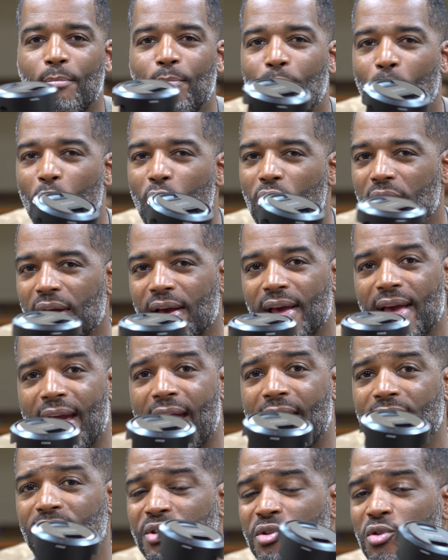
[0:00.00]
Bokeh
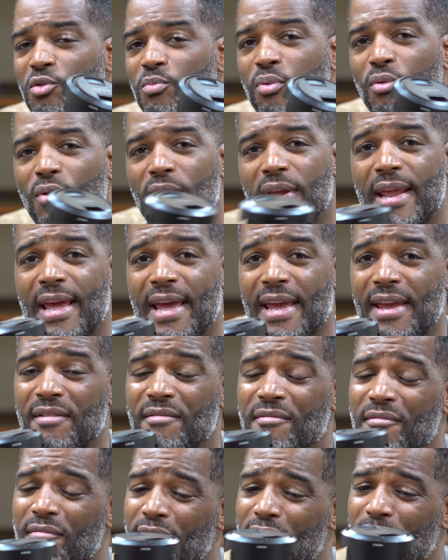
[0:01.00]
at
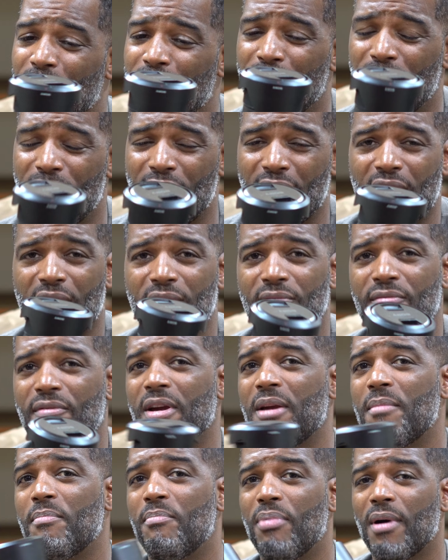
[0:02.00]
2.8, very,
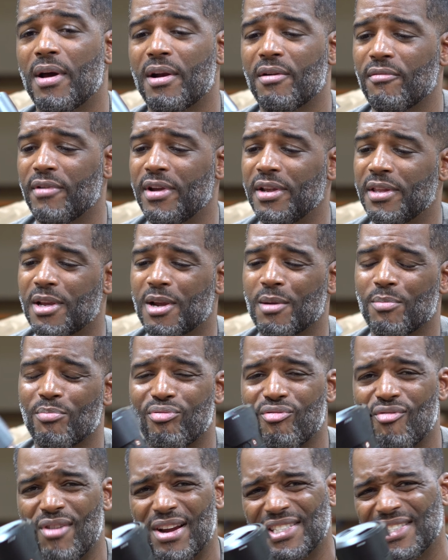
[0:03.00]
very buttery. The
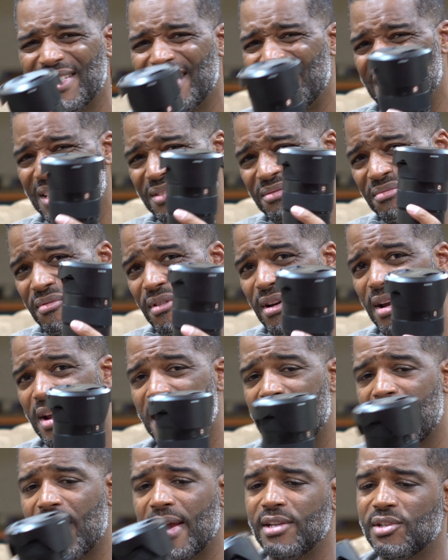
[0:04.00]
compression is
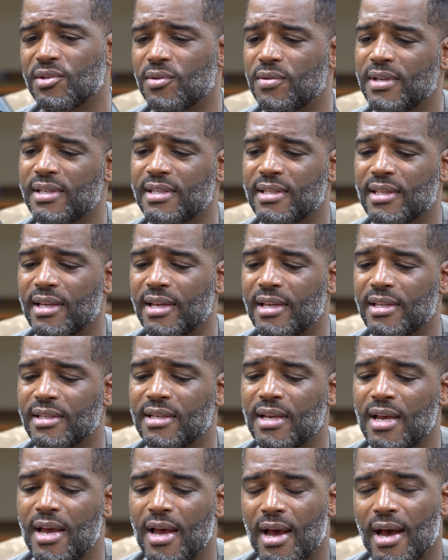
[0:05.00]
very nice on this
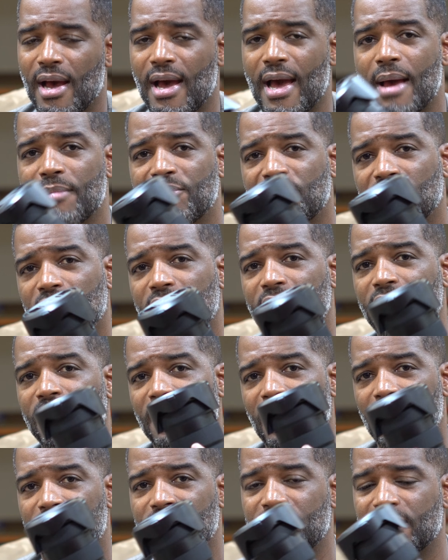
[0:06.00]
lens. I absolutely
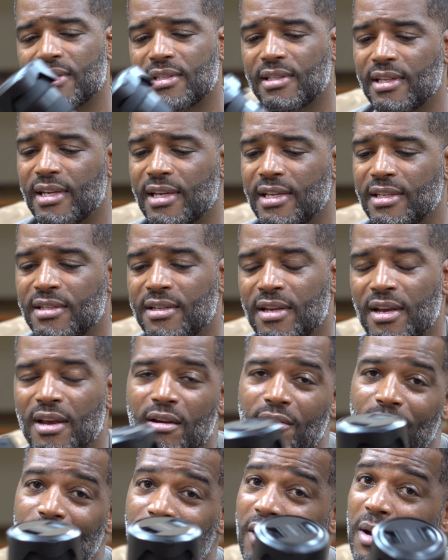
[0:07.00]
love this lens.
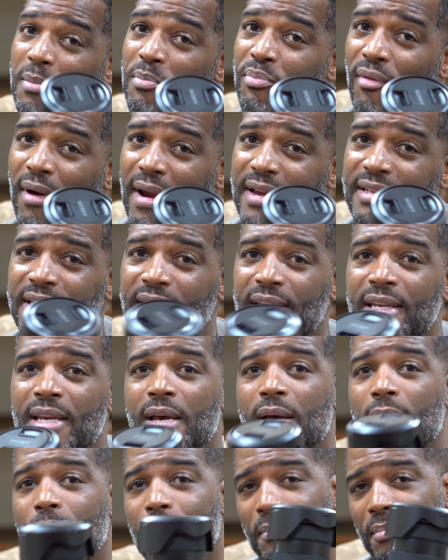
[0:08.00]
Very pricey,
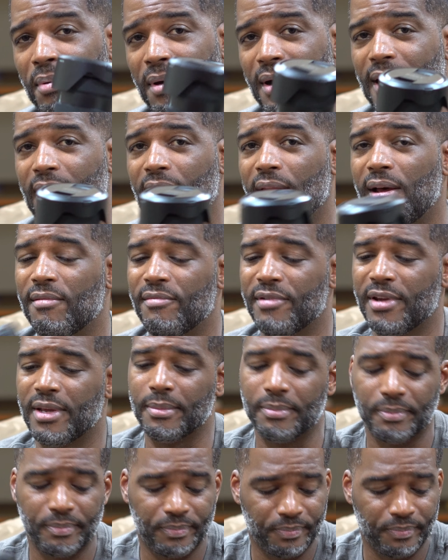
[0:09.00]
but I love it.